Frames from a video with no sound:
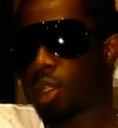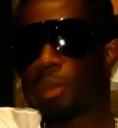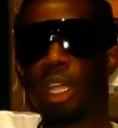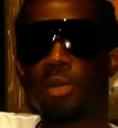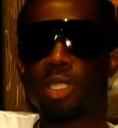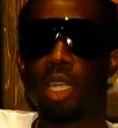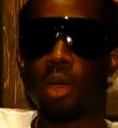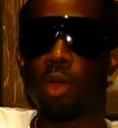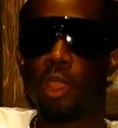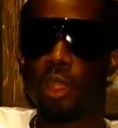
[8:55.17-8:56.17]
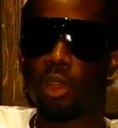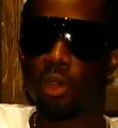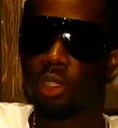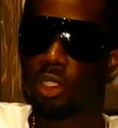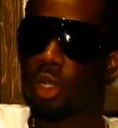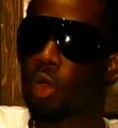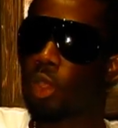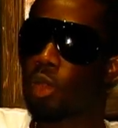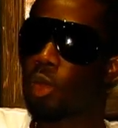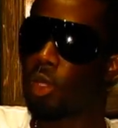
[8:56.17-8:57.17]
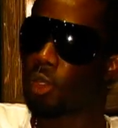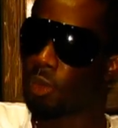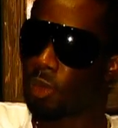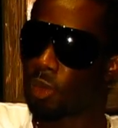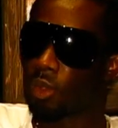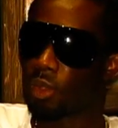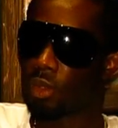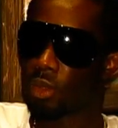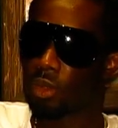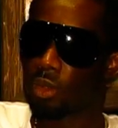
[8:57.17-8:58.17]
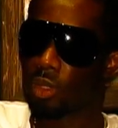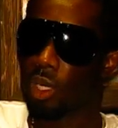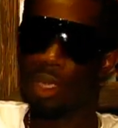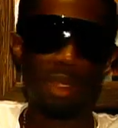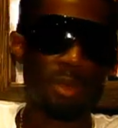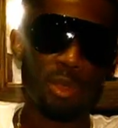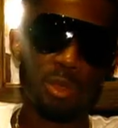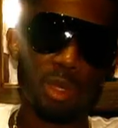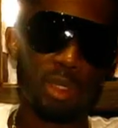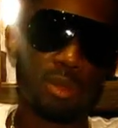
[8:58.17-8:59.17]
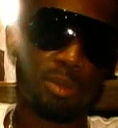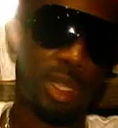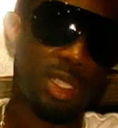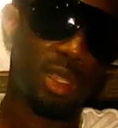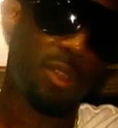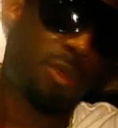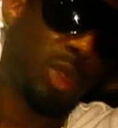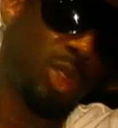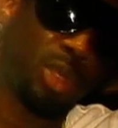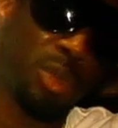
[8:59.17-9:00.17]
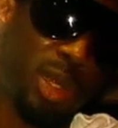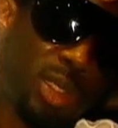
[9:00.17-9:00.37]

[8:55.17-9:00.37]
sometimes it's not what you do, it's how you do it. Because a lot of people make positive music,